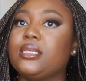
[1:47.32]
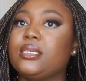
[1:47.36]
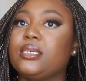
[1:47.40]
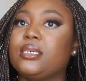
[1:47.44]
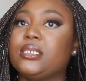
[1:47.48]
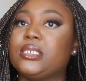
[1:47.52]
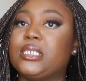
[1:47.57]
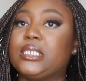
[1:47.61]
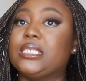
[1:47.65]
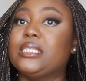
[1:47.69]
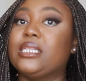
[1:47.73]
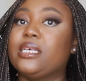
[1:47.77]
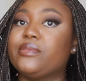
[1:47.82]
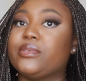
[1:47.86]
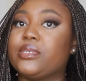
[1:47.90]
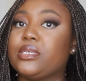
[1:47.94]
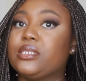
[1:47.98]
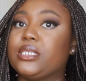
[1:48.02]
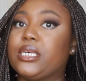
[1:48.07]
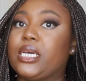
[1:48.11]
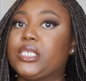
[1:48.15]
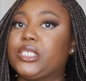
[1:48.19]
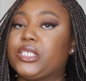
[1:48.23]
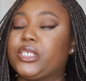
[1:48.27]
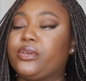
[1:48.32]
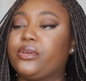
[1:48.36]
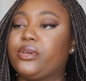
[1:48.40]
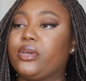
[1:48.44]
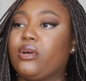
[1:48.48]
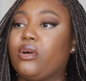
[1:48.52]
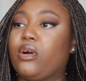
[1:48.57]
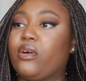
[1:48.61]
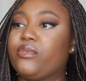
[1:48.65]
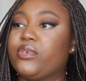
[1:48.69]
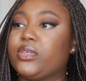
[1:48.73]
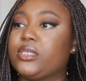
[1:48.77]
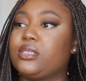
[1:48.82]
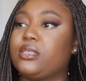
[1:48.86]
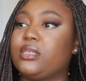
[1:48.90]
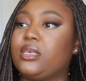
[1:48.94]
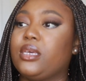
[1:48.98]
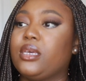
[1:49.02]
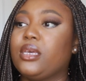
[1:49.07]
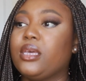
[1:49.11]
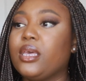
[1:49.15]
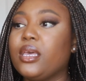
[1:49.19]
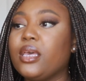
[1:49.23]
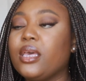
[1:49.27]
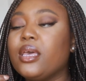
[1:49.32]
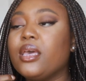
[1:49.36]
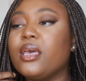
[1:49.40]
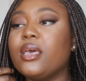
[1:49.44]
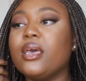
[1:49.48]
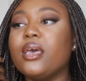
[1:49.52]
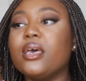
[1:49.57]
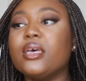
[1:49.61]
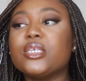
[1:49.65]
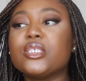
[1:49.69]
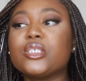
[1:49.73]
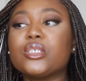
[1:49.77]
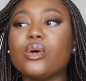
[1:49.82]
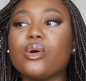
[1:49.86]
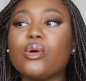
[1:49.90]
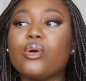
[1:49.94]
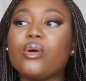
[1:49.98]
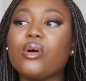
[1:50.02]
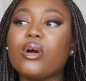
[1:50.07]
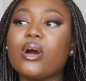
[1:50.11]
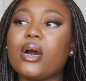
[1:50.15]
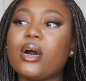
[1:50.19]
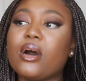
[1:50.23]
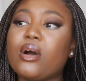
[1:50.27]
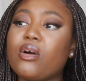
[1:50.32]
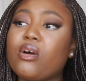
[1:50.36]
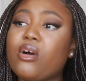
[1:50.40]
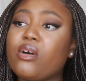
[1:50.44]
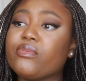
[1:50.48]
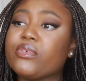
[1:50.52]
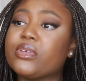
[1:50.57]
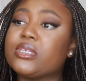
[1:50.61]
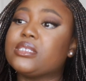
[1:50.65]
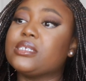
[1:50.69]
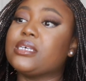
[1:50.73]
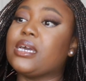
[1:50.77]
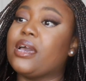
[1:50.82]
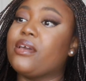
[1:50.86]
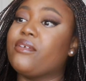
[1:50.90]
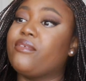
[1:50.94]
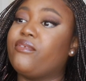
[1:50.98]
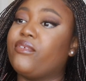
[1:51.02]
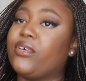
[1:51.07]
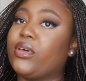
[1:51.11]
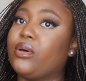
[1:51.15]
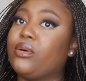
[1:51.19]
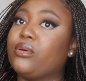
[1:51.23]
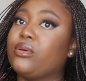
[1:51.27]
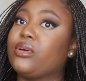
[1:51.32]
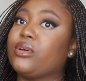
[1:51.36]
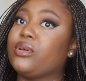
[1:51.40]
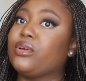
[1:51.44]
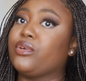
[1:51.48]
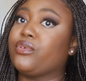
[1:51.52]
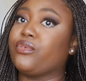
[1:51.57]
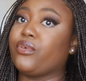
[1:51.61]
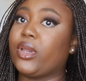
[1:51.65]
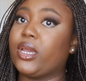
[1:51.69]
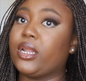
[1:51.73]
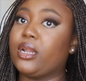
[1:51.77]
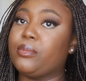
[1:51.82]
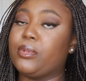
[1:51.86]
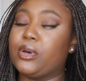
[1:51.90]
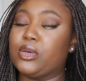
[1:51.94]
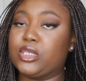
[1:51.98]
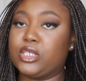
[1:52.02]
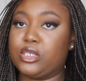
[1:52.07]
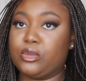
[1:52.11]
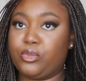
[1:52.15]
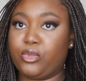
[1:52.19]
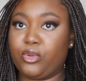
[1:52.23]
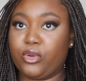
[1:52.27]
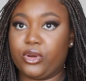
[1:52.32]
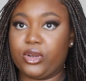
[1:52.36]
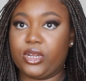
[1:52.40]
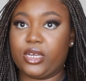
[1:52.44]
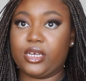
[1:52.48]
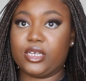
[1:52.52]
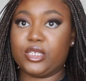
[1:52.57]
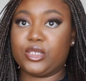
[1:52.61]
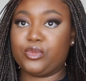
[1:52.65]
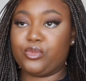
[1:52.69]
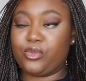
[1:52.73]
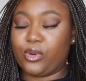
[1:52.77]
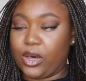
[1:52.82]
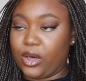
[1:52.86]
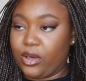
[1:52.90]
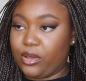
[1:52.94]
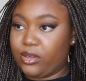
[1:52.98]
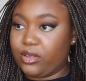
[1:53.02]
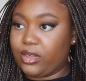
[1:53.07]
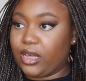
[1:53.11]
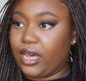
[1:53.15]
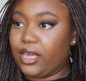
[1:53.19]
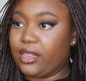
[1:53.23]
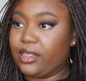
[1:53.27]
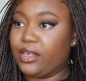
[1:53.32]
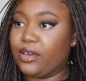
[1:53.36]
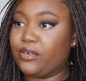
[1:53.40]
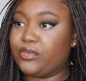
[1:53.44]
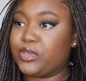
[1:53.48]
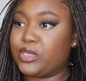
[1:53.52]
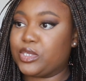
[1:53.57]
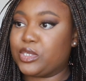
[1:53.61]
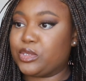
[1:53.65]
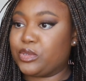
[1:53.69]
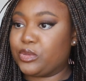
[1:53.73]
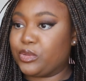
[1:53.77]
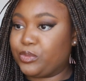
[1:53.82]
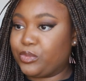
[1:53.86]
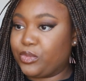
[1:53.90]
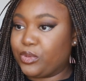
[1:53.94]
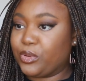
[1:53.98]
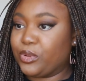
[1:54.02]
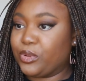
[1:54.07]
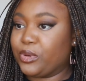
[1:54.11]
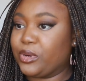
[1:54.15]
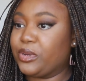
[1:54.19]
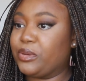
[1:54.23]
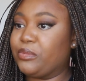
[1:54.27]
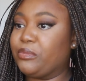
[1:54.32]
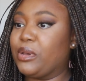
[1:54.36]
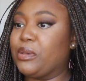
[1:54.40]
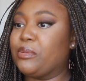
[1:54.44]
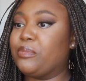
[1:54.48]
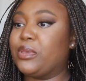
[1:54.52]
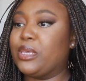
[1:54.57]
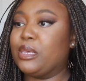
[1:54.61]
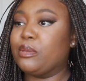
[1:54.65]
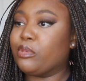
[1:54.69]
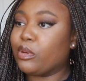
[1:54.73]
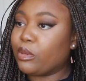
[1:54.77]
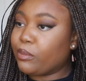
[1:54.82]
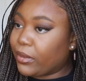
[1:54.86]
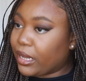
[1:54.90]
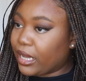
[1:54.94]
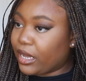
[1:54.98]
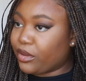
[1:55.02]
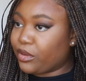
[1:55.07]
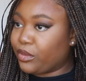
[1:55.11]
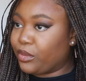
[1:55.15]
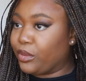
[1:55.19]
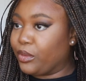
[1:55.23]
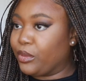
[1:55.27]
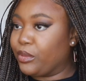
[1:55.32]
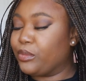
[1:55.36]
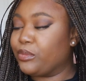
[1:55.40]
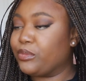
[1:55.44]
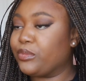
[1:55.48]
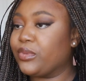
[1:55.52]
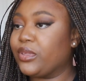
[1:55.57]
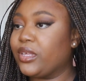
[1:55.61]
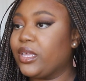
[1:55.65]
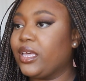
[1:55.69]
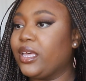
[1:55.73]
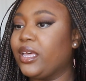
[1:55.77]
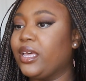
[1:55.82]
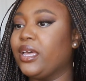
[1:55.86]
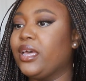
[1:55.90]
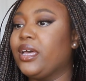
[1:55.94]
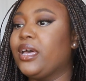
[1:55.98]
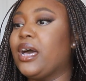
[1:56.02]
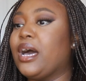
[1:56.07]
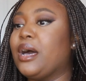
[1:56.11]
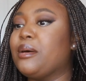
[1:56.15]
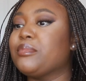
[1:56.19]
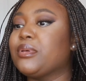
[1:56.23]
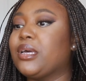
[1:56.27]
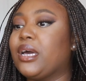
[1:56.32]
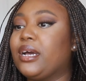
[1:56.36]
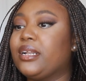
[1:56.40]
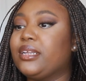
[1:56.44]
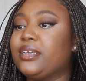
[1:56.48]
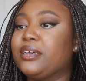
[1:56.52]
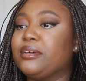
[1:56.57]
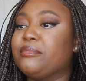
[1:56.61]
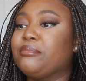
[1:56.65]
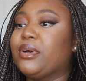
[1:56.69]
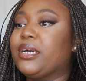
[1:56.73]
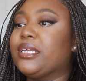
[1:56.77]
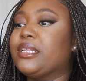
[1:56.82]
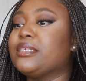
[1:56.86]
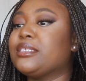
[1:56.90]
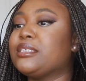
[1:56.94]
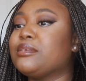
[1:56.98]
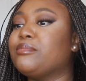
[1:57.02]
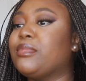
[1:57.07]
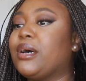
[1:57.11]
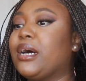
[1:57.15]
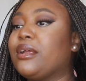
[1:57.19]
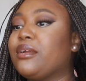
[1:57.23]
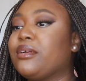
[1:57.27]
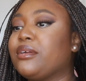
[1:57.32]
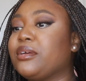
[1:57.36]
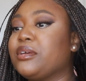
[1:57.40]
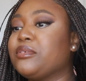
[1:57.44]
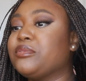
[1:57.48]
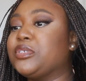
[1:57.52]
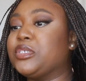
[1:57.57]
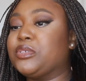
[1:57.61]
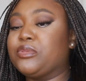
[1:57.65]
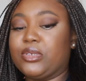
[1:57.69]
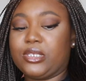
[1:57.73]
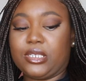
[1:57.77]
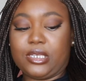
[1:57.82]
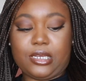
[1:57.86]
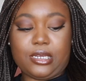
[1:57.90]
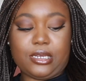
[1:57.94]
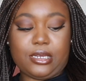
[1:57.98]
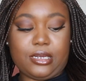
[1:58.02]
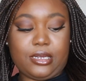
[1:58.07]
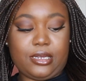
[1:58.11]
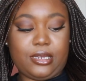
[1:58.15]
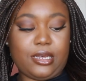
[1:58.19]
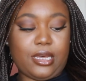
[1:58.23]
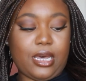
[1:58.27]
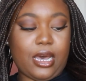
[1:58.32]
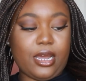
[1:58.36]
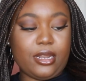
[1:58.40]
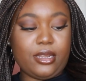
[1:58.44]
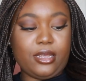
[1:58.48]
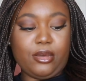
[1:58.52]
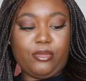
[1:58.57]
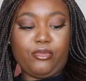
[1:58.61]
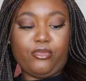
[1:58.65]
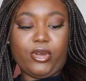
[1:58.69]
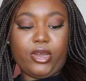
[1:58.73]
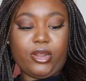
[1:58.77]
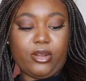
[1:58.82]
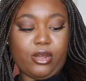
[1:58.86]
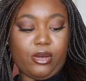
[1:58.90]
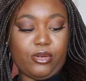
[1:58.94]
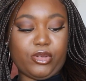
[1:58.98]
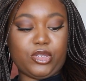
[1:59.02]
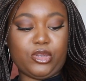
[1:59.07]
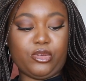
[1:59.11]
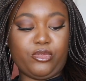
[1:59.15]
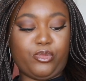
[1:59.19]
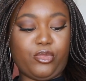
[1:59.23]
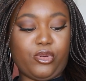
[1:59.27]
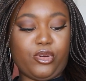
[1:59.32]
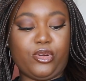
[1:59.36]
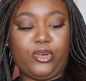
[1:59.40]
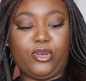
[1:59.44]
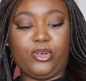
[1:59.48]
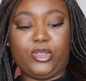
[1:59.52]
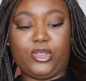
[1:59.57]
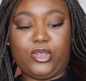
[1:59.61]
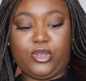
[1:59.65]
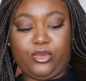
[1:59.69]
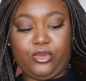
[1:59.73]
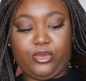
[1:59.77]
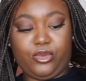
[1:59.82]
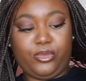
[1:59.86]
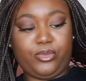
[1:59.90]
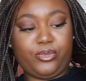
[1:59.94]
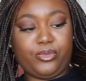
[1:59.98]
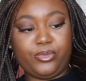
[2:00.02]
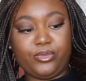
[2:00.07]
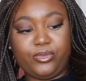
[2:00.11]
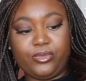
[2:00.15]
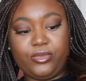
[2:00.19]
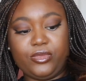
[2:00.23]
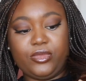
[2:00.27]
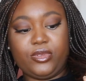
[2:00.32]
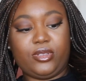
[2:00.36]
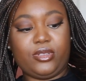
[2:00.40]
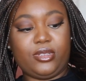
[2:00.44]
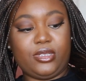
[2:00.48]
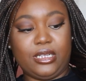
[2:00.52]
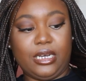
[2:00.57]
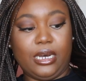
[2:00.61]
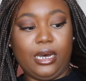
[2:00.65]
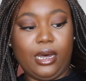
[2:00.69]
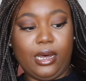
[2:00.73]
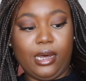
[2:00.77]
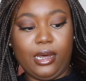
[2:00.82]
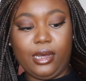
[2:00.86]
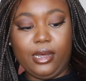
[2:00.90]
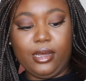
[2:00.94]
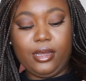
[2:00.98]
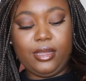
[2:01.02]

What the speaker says: she lives in Nigeria, obviously. So obviously I felt great about supporting as well. I love to support my people back home. I'm Ghanaian, but it doesn't matter. If she was a Ghanaian braider, I would support her too. Duh.